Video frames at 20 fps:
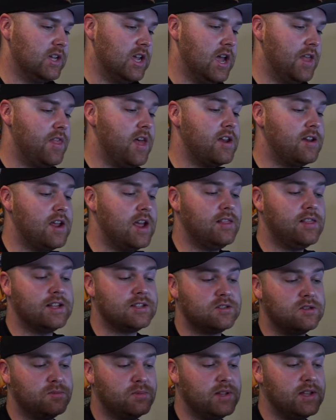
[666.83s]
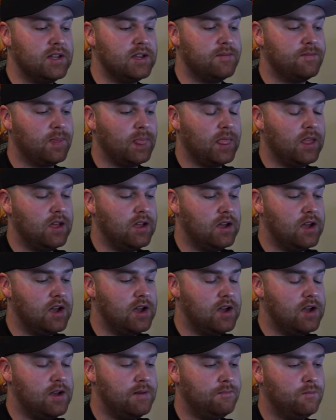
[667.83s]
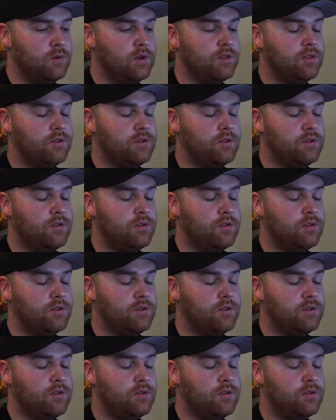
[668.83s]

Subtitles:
And then it lets you play with